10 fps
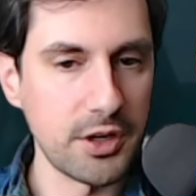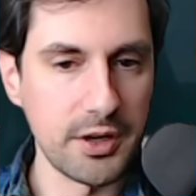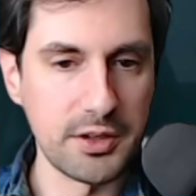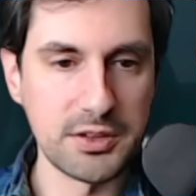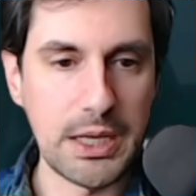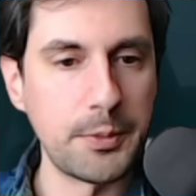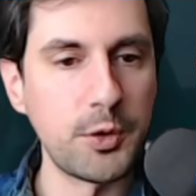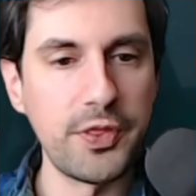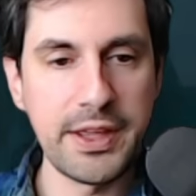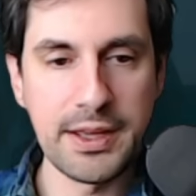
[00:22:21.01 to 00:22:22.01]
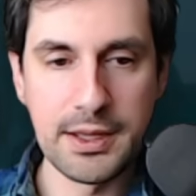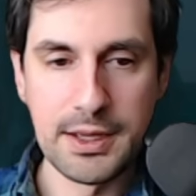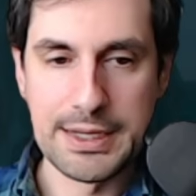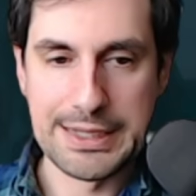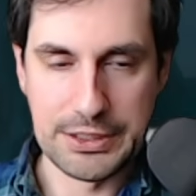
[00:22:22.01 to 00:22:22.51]
on same old thing,
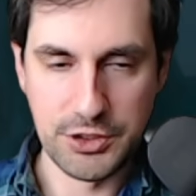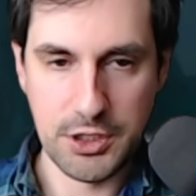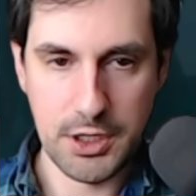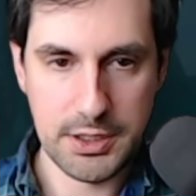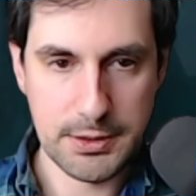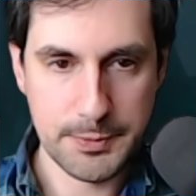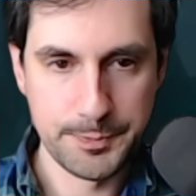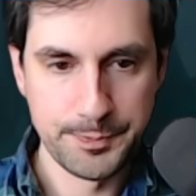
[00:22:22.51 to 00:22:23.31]
discard it.